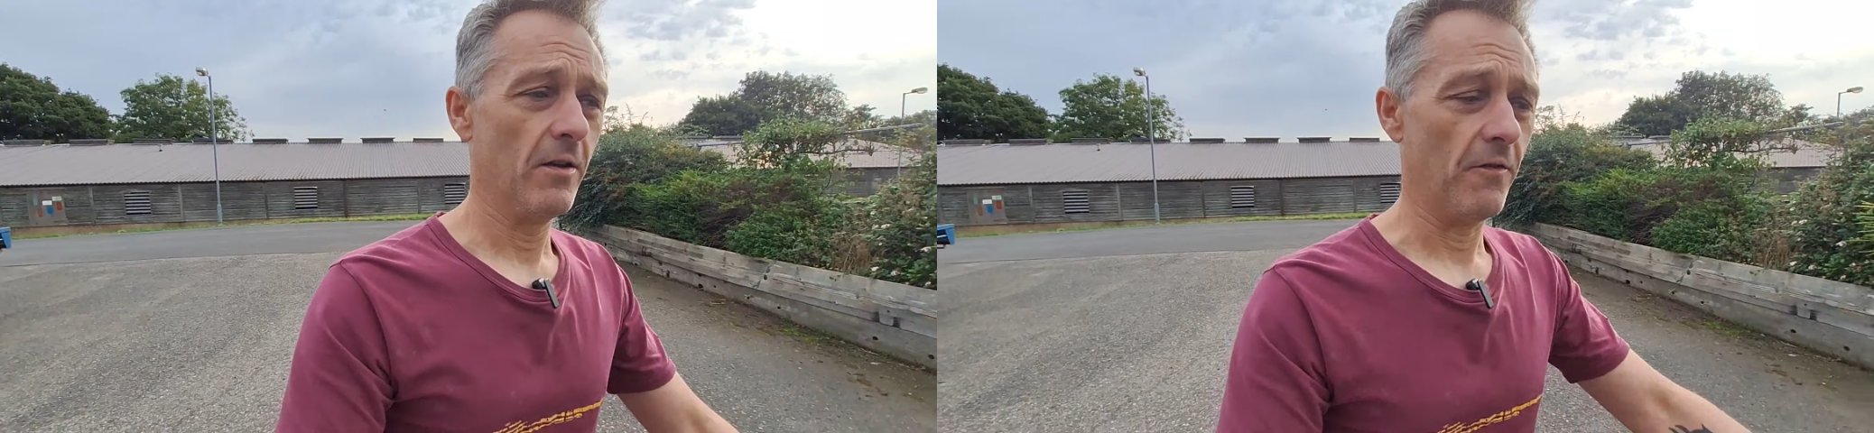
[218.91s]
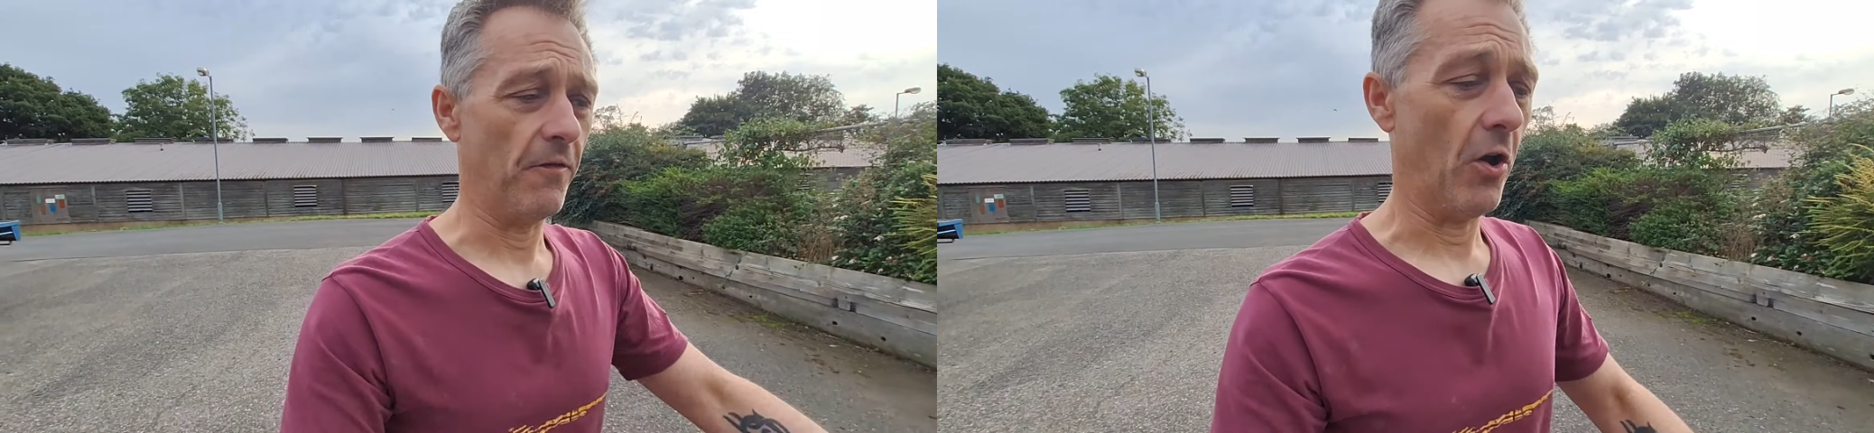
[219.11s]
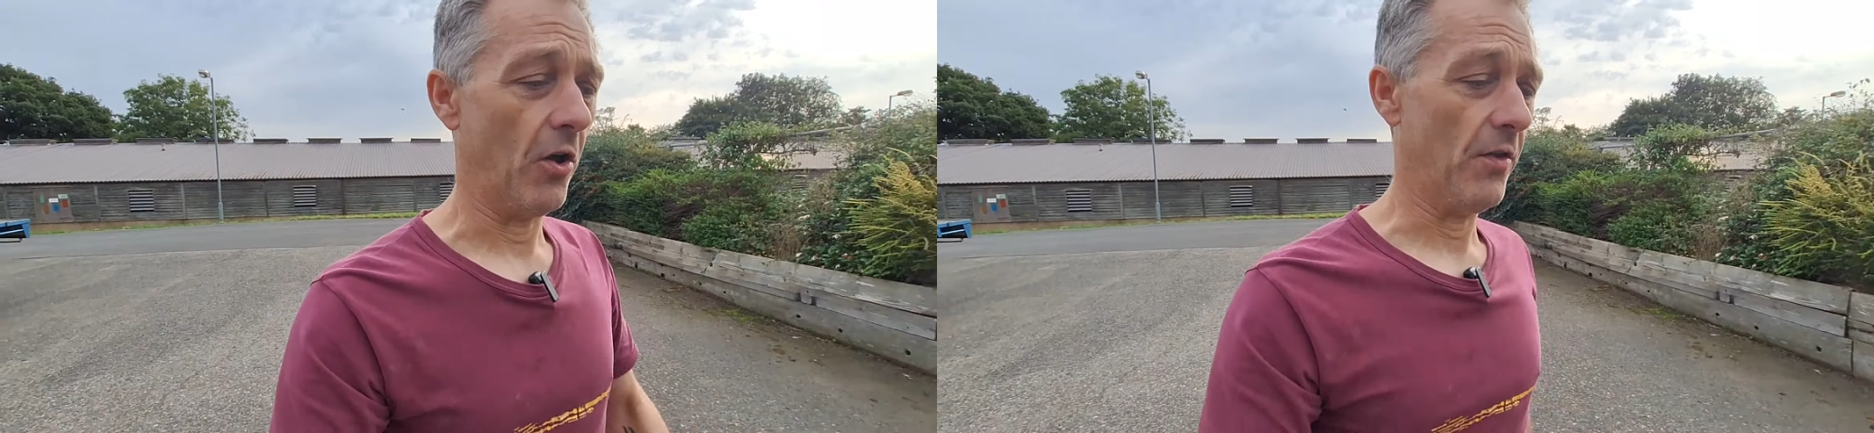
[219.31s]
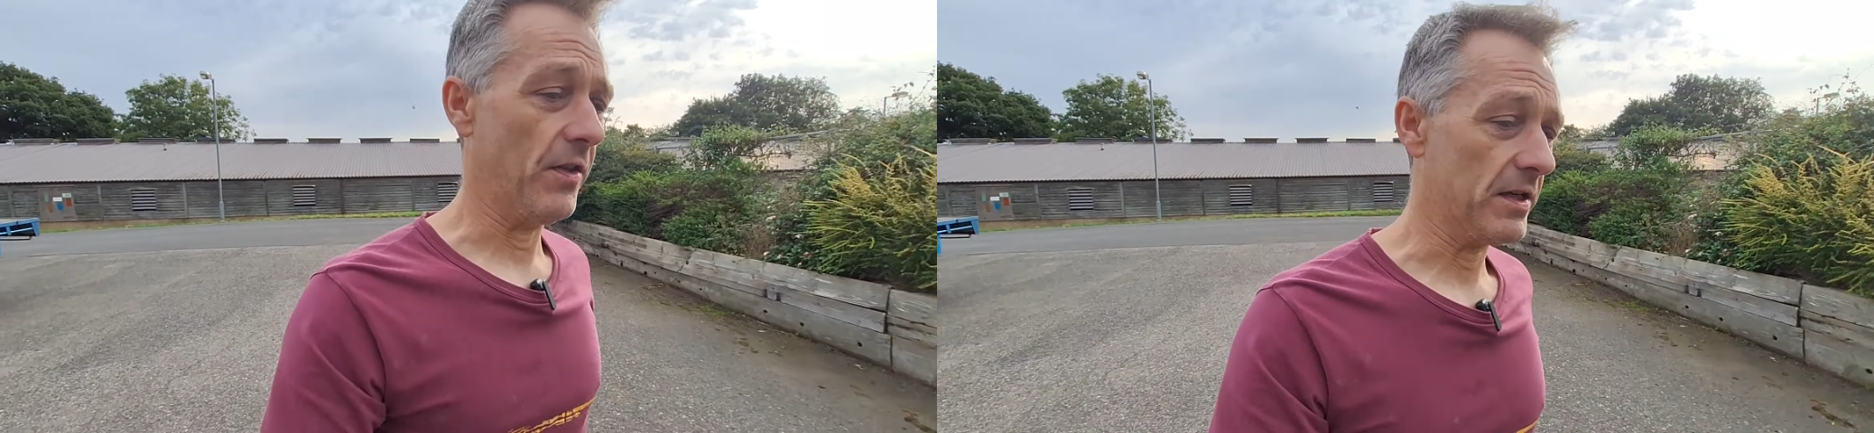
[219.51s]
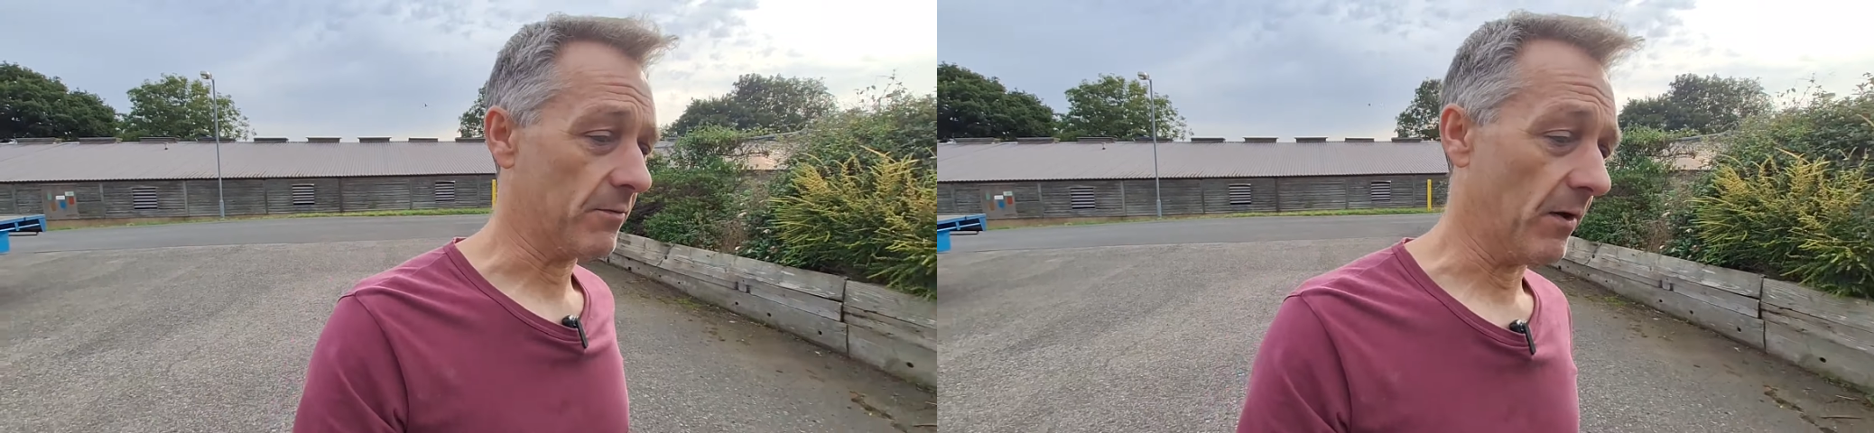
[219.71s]
for
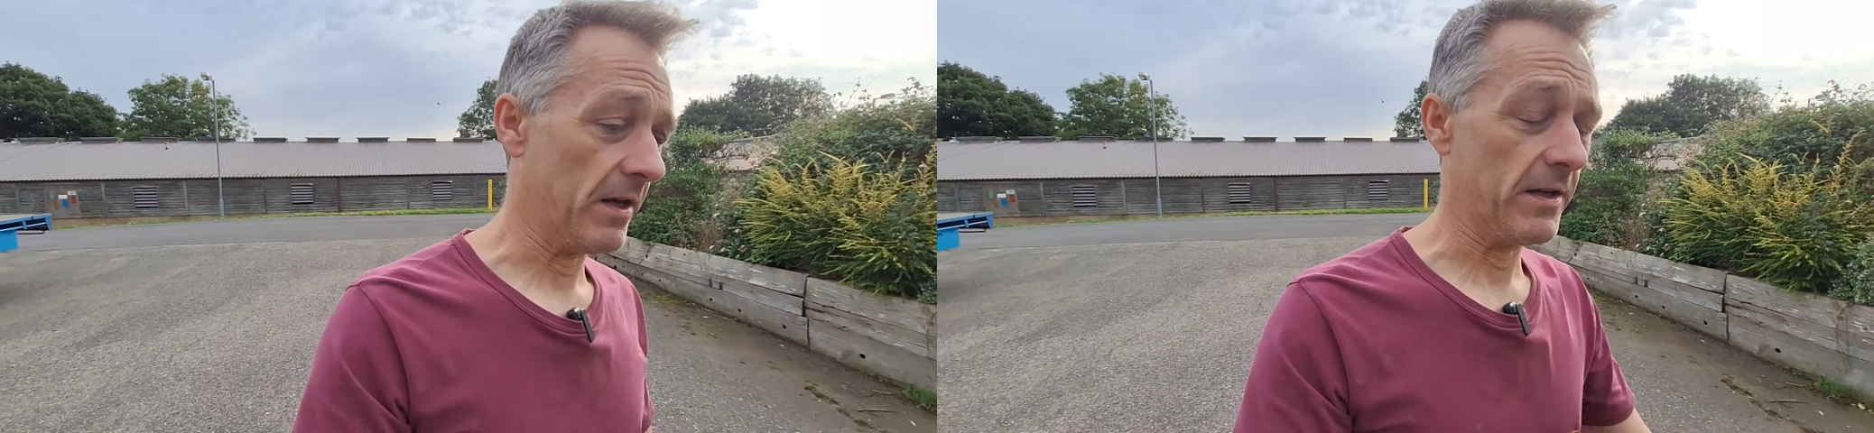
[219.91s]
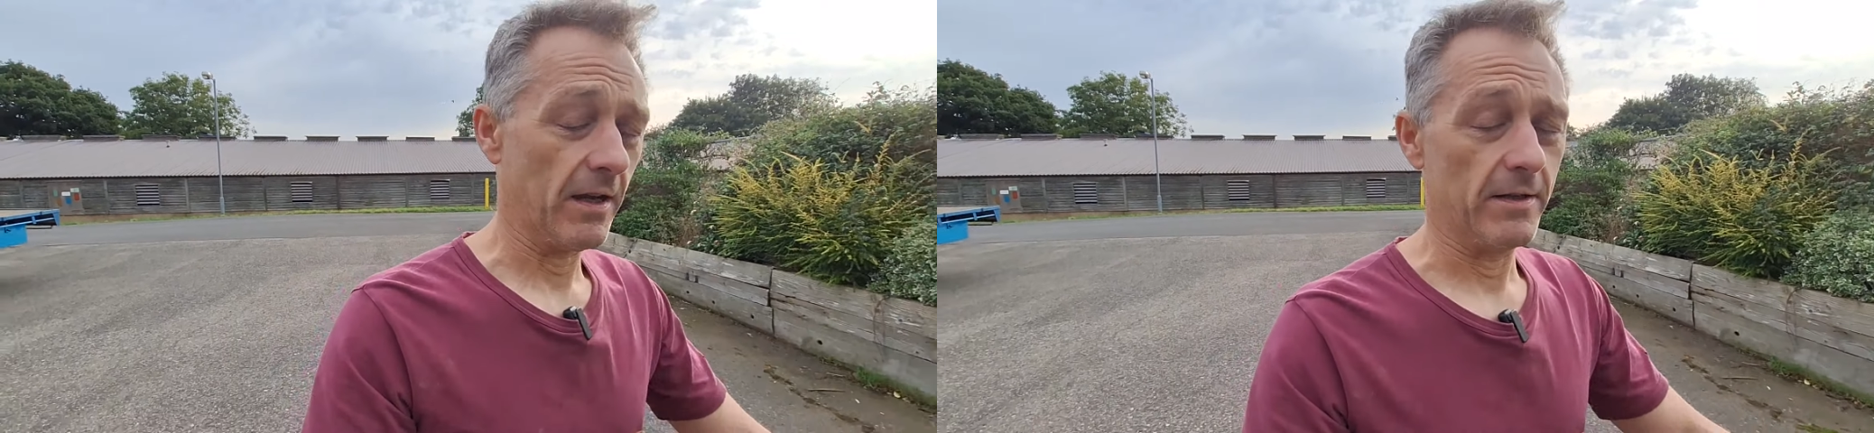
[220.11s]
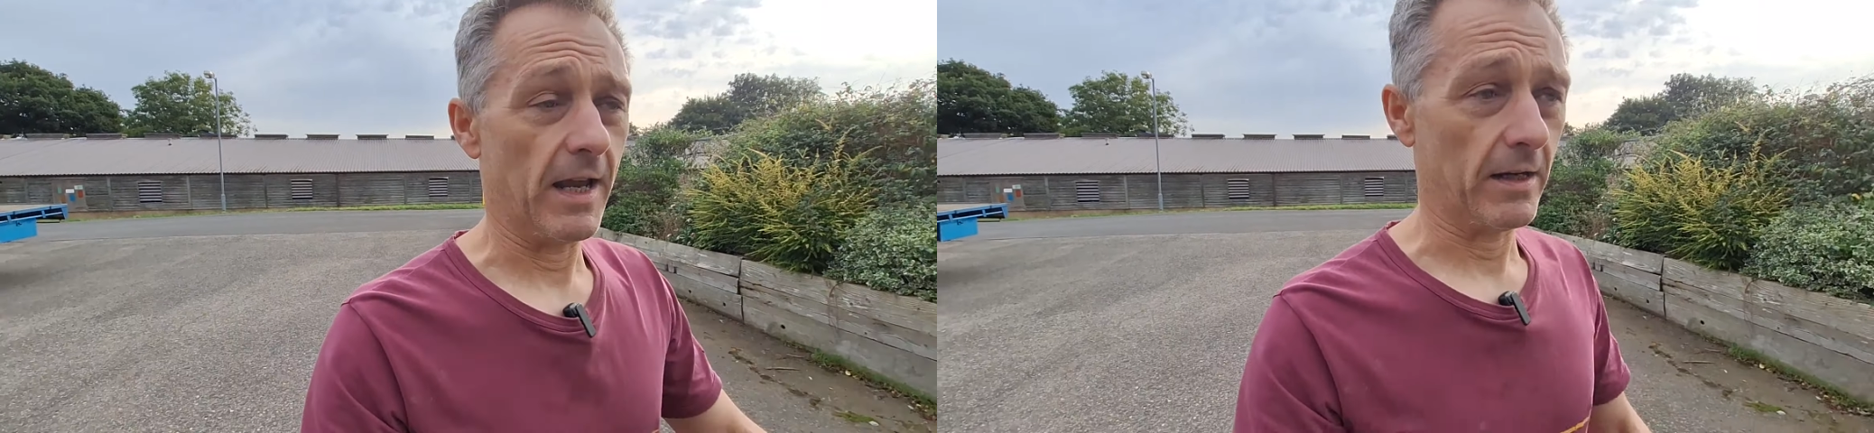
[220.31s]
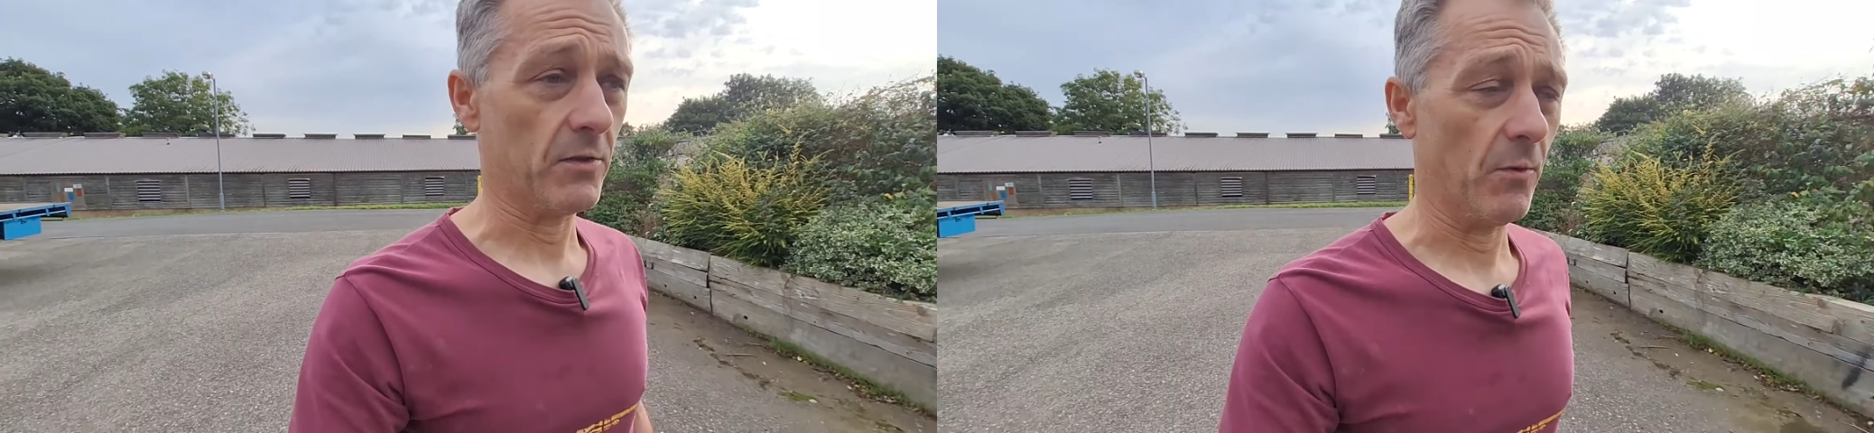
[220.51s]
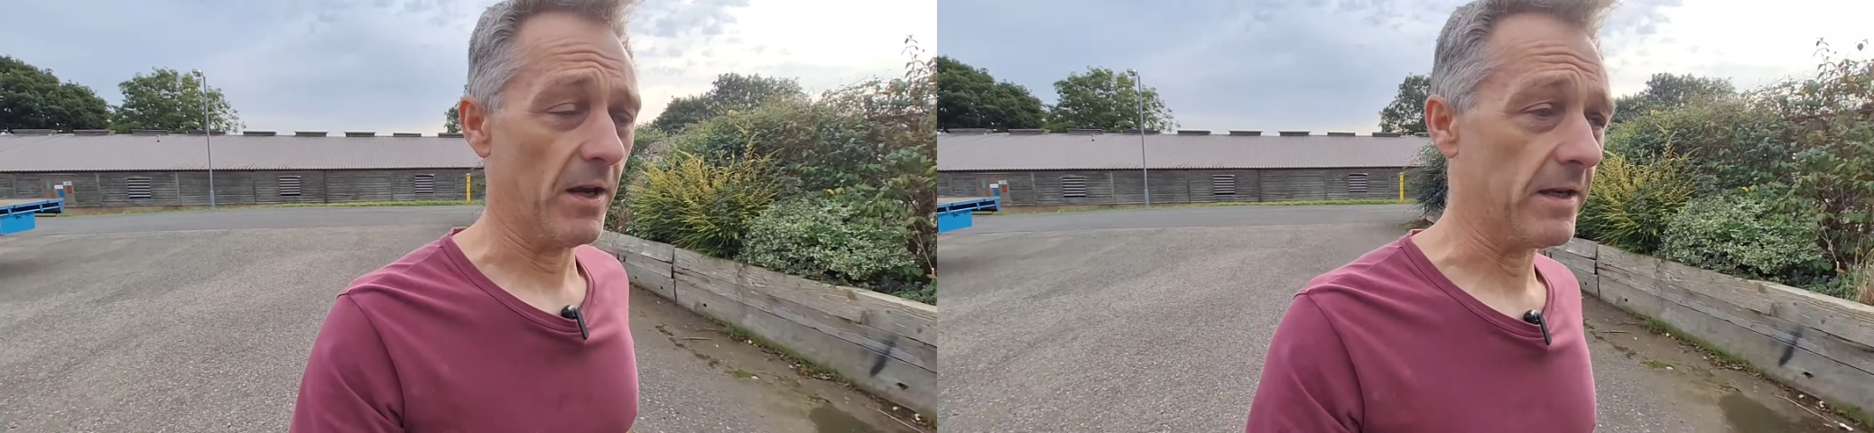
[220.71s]
this week,
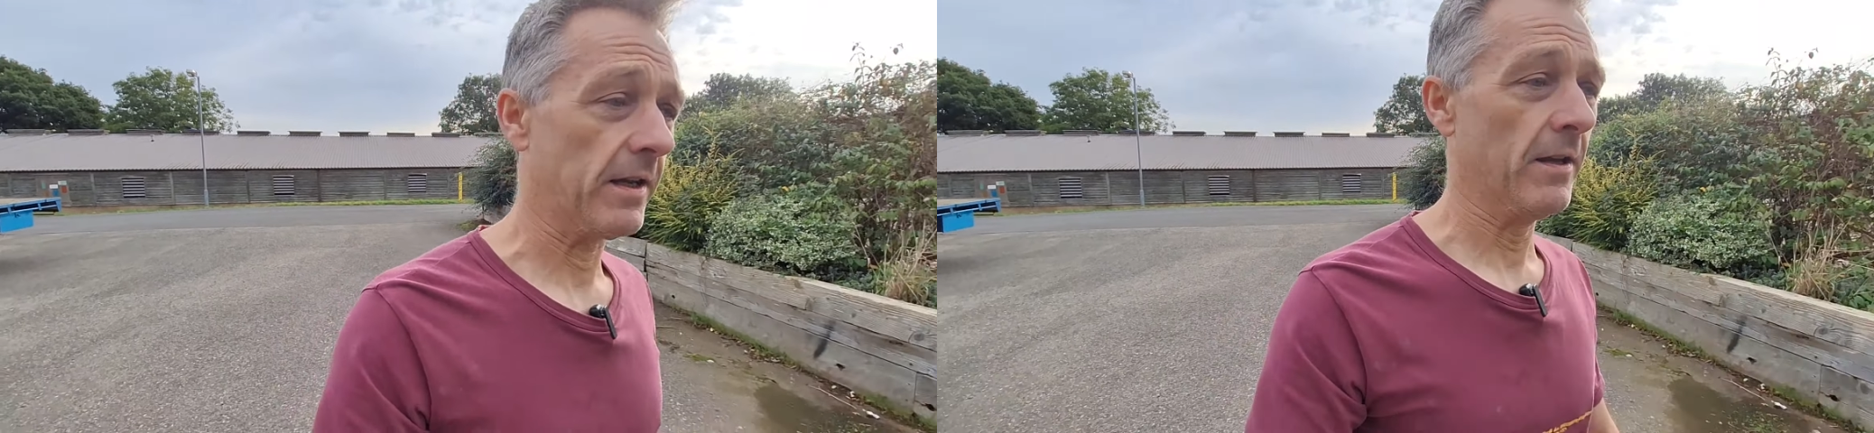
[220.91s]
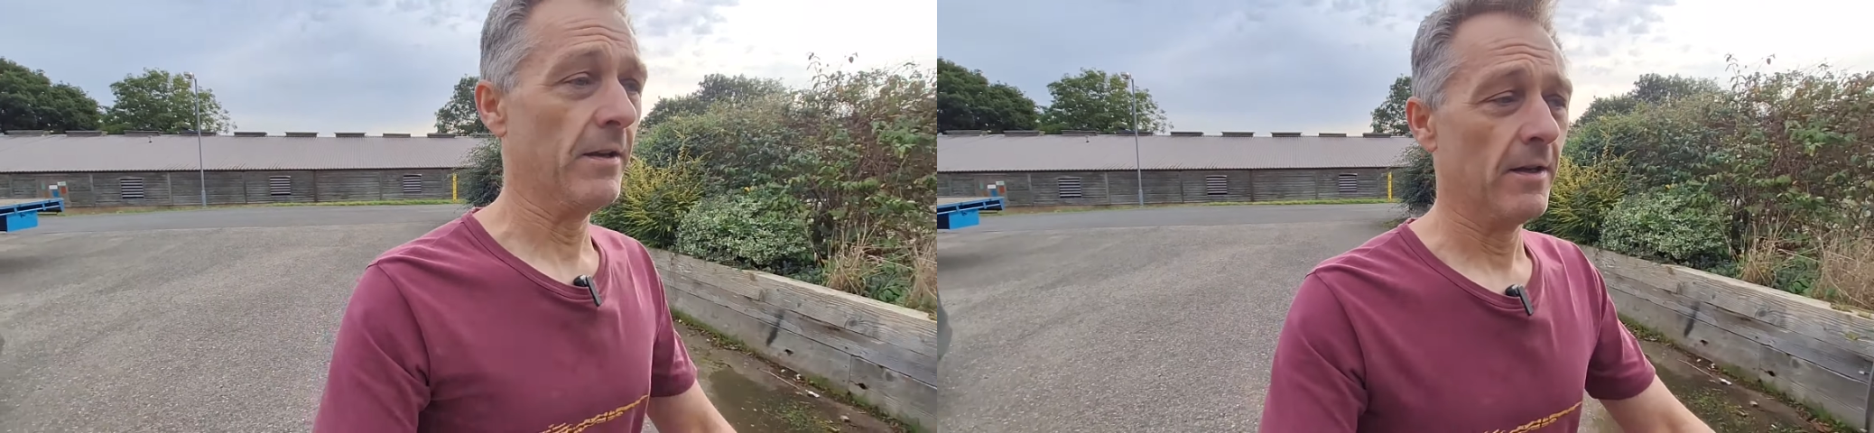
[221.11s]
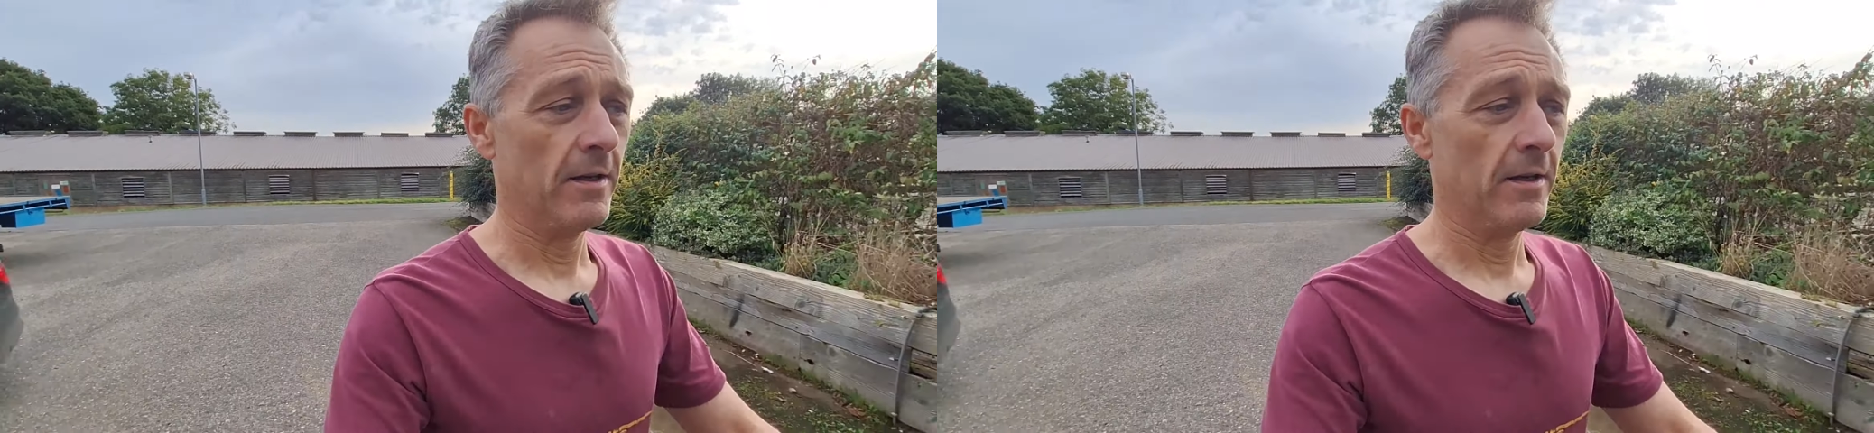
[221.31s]
next week.